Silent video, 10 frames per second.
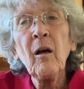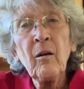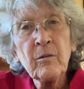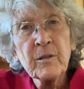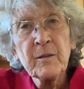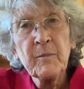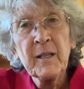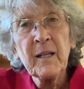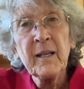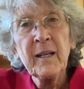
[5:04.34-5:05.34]

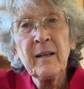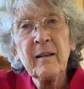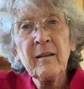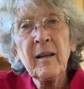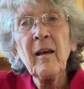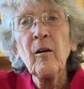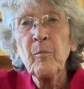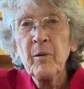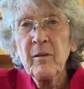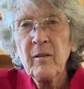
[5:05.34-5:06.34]
ultimately
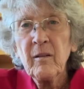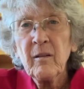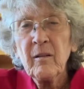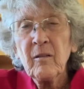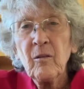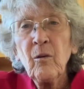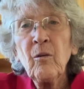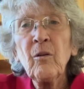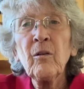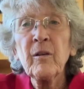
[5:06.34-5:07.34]
help
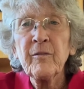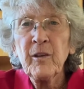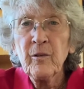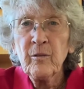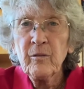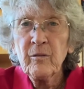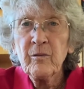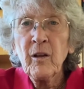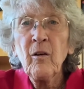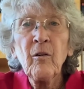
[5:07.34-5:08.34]
all of you,
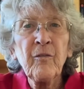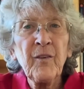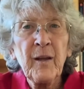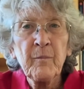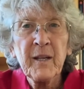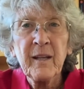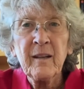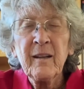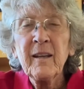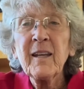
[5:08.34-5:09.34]
the whole family,
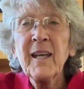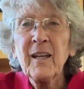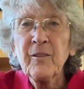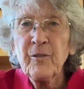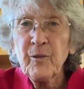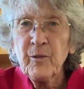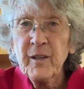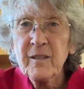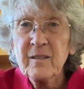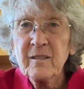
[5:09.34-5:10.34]
get through
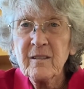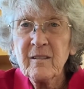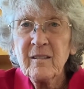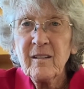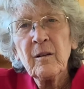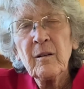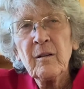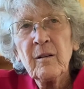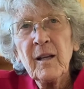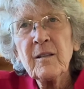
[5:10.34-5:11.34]
this.
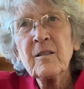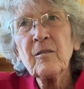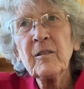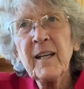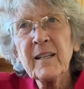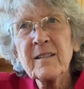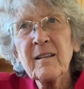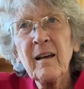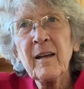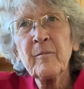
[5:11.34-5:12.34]
Until next
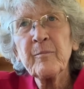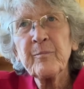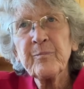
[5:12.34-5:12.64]
time,